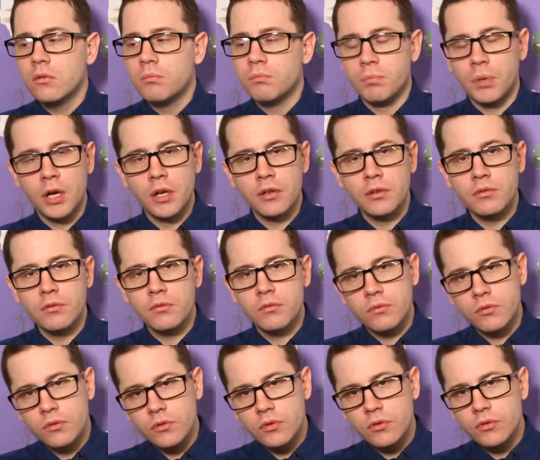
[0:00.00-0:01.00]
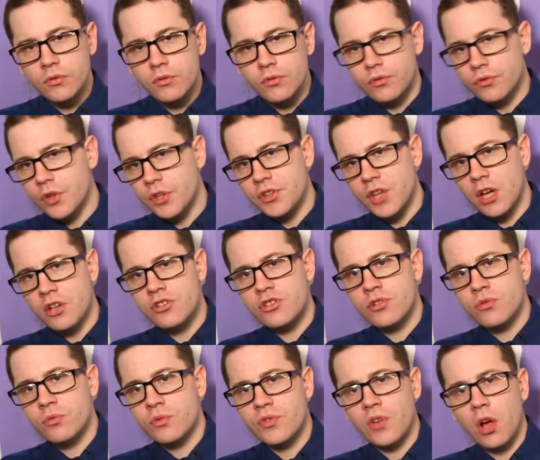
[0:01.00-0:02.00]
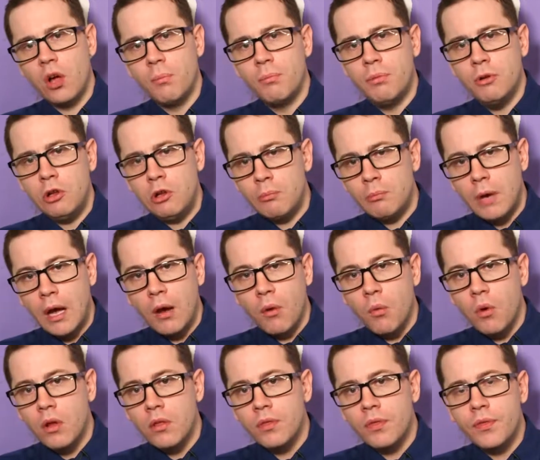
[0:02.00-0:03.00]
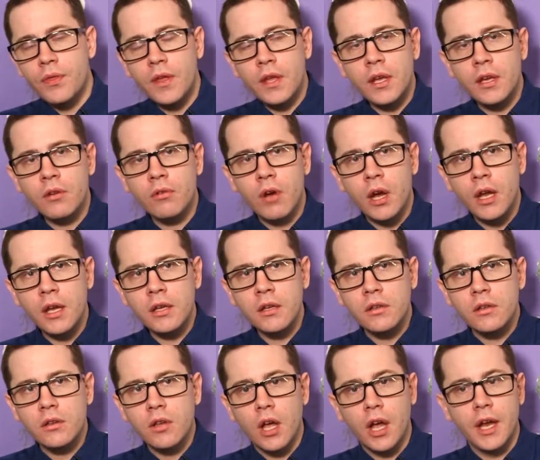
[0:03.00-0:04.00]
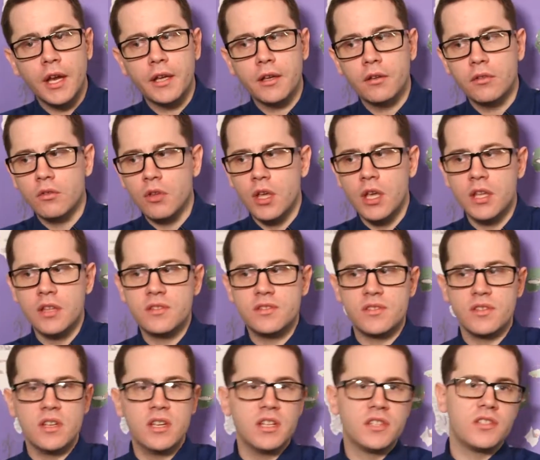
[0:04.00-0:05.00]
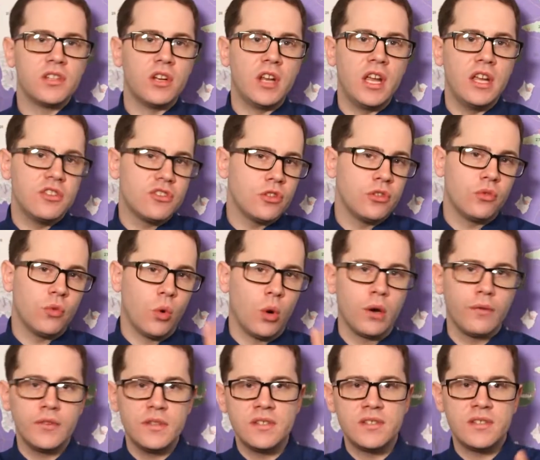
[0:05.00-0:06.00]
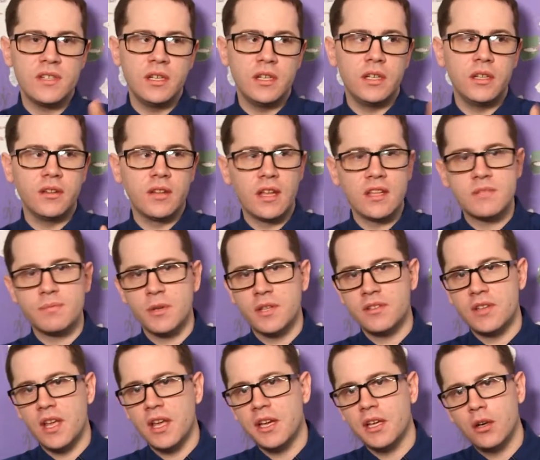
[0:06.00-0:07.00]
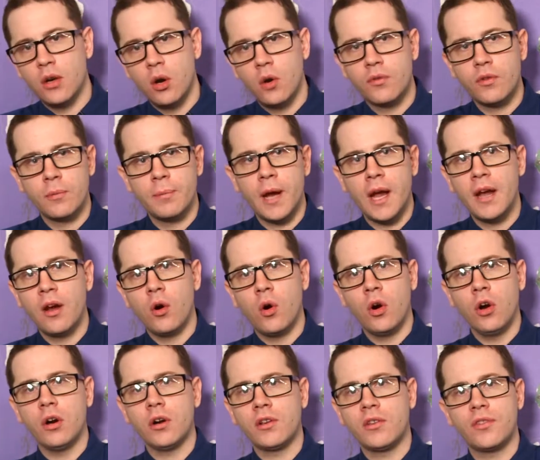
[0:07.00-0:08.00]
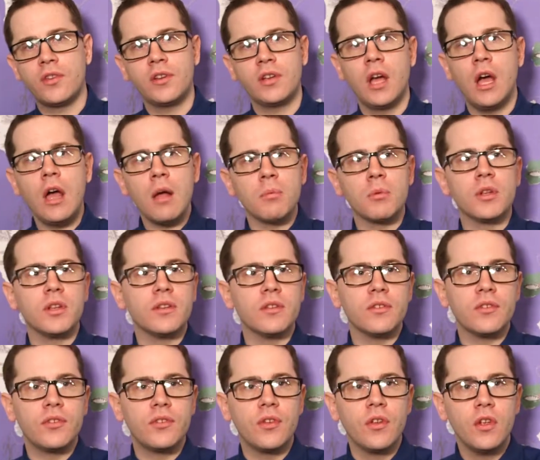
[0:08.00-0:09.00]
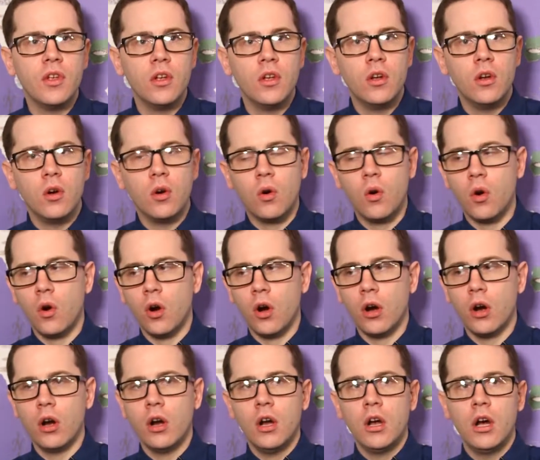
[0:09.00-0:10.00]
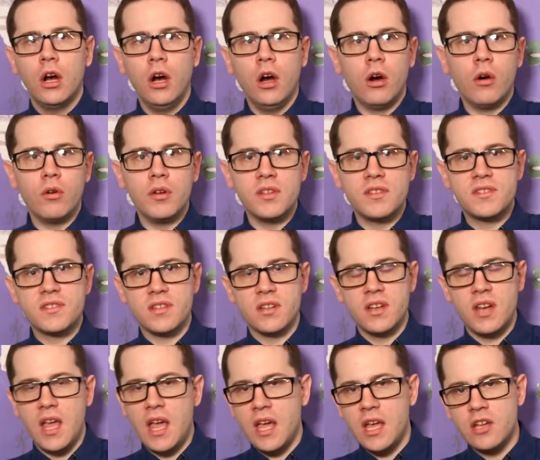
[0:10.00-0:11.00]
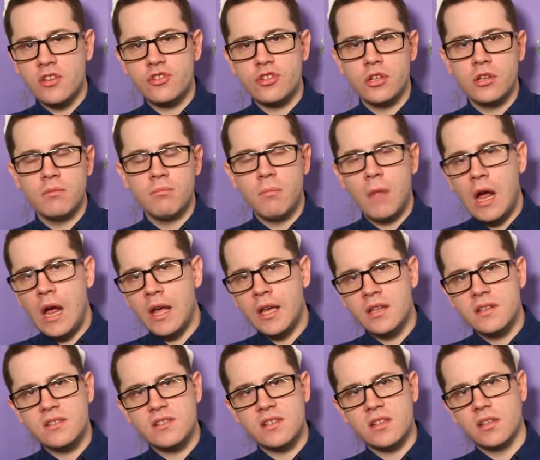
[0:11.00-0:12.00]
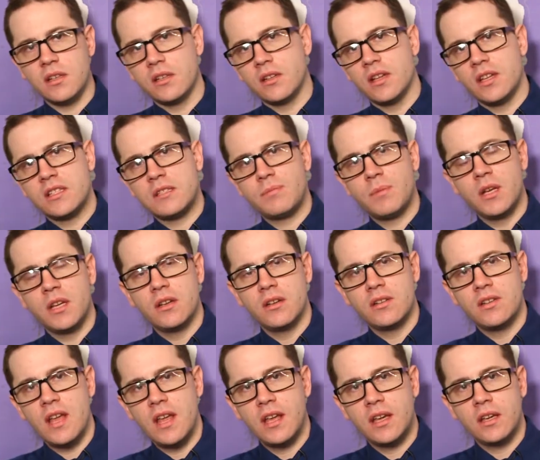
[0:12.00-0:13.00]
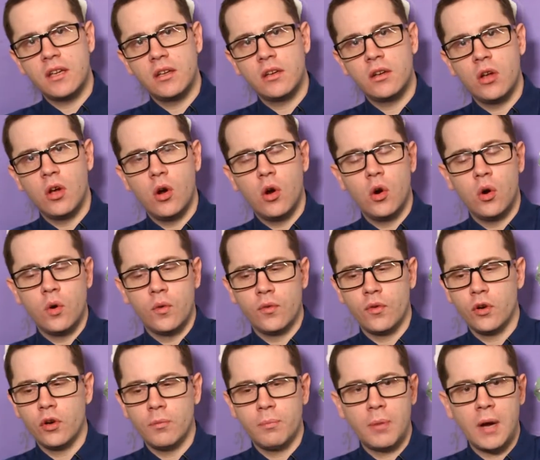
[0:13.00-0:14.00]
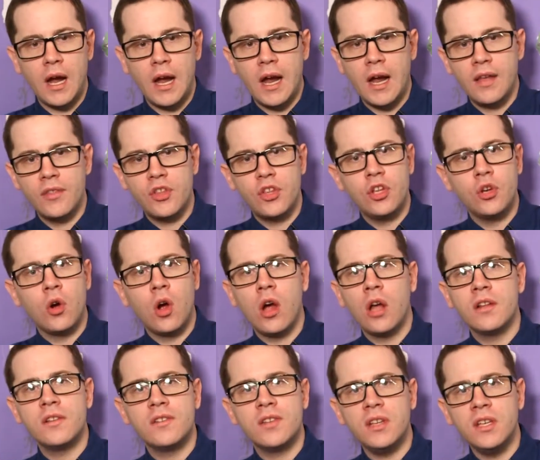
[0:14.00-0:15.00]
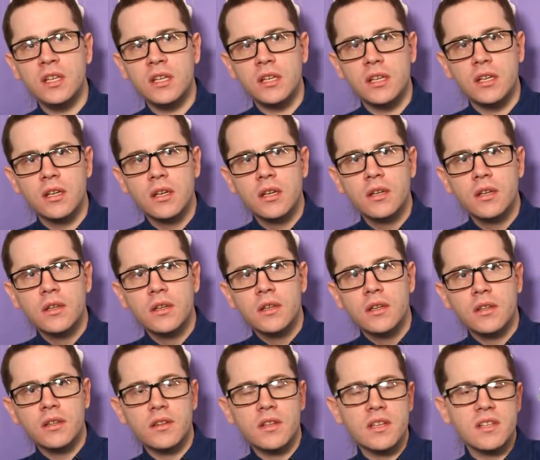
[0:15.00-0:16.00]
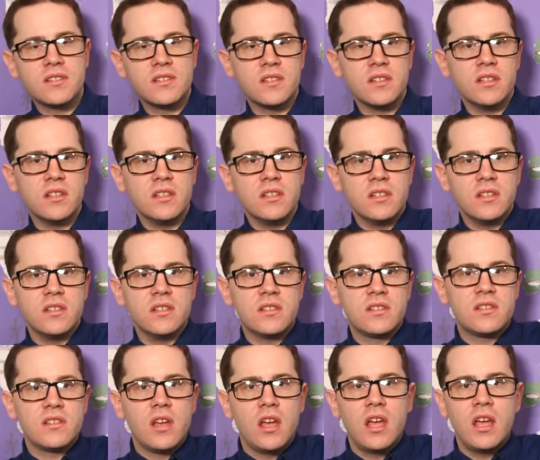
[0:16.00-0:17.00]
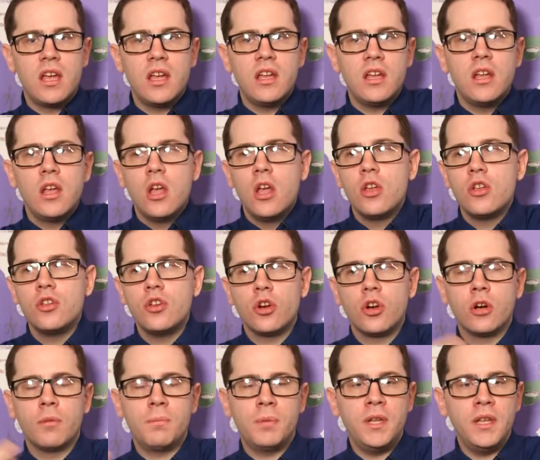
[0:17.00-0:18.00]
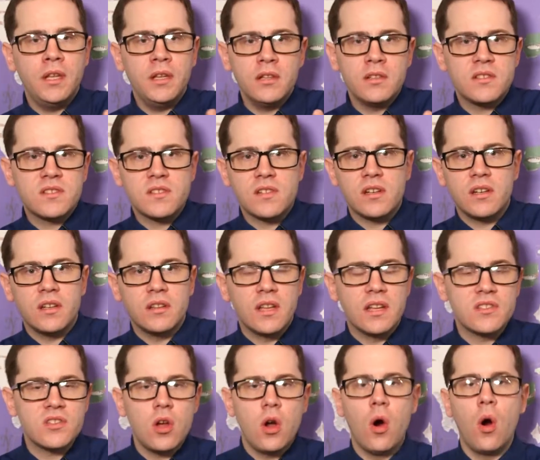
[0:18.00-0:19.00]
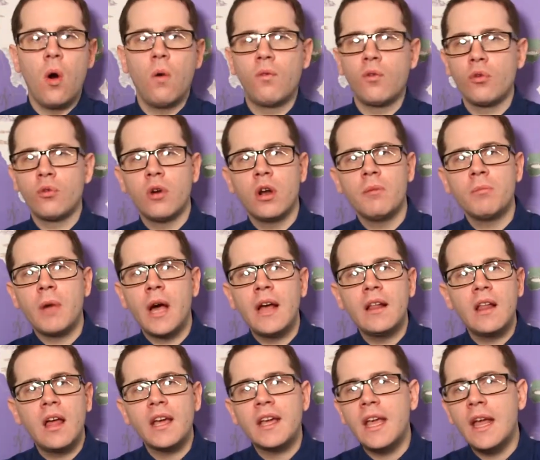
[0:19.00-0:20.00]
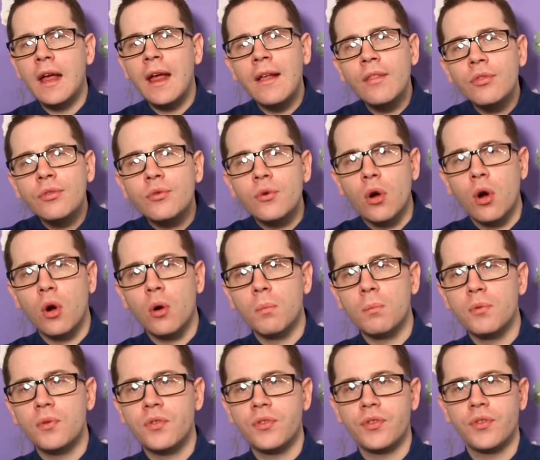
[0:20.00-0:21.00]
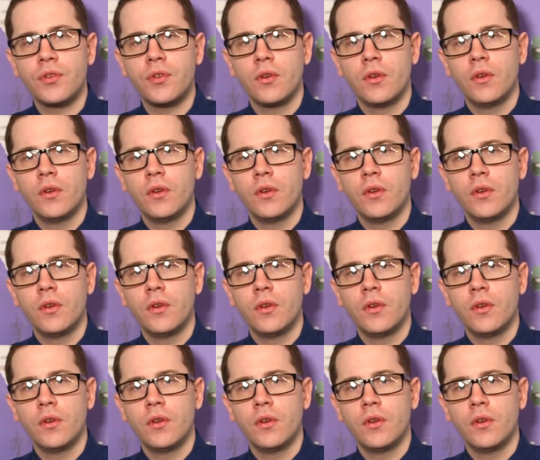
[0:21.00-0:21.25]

But the dungeon was all built by one thing, right? Like, it's an ancient dwarven city that's been taken over by orcs and goblins. Or, oh, it's an ancient Mayan city that's been taken over by the Yuan-Ti. This is a European city that's overrun by lycanthropes.